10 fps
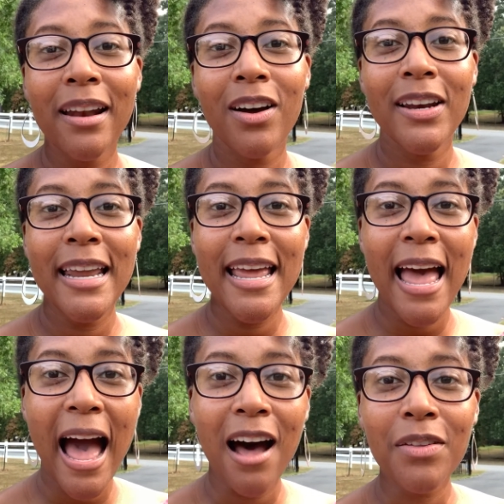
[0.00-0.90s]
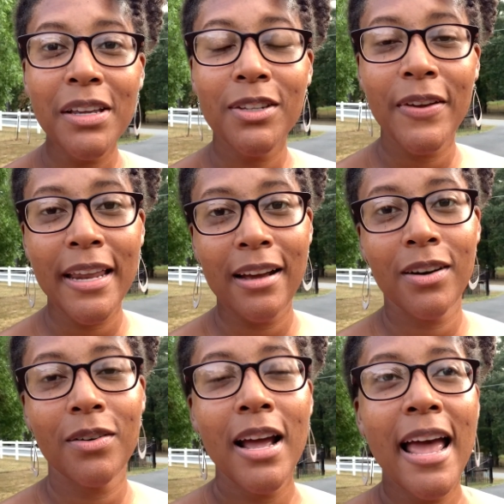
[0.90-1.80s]
on how this
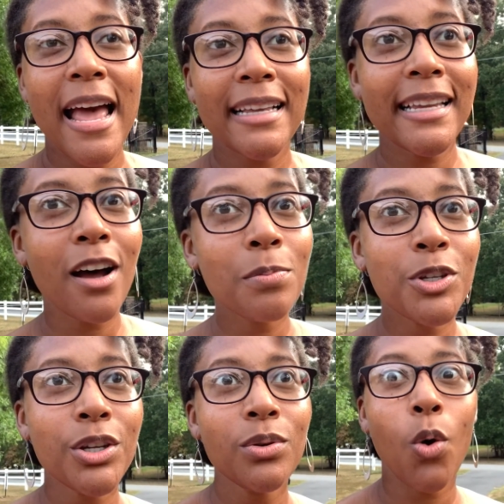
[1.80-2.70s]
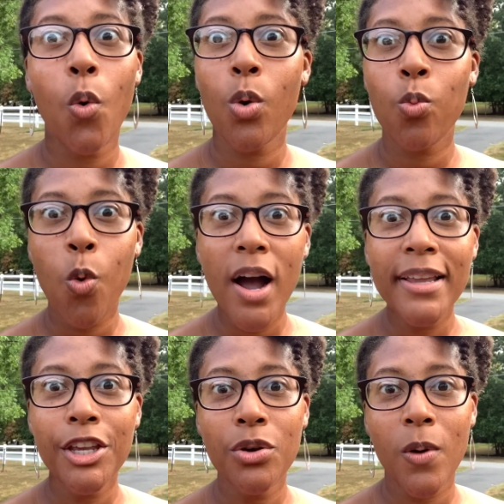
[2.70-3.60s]
video has helped you or
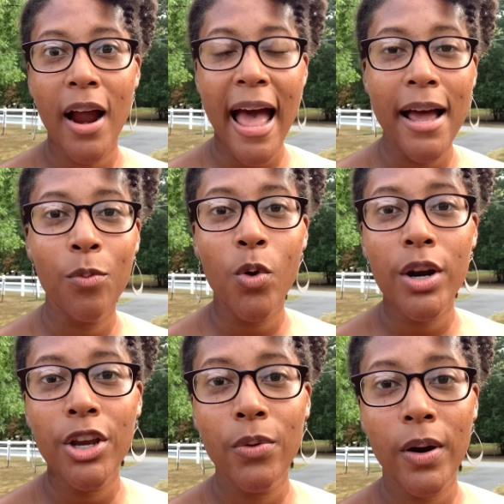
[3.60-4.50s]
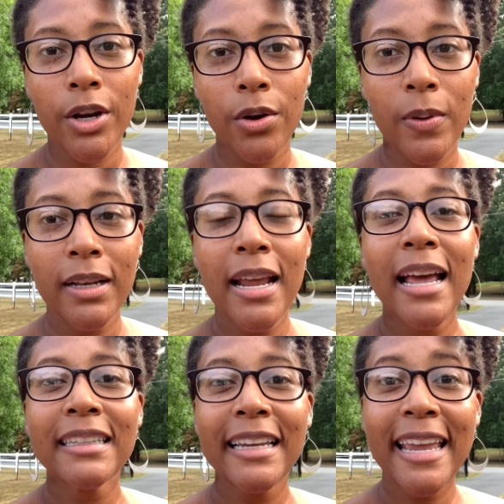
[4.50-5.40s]
what you are at, what you are doing
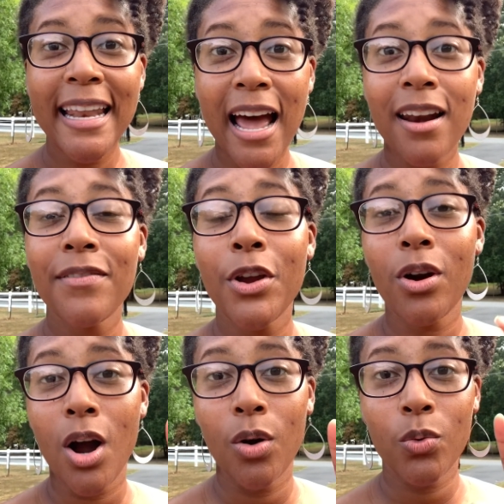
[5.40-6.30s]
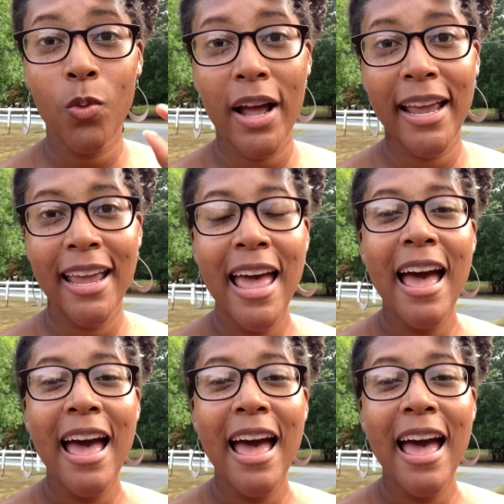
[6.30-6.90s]
to get out of your own way.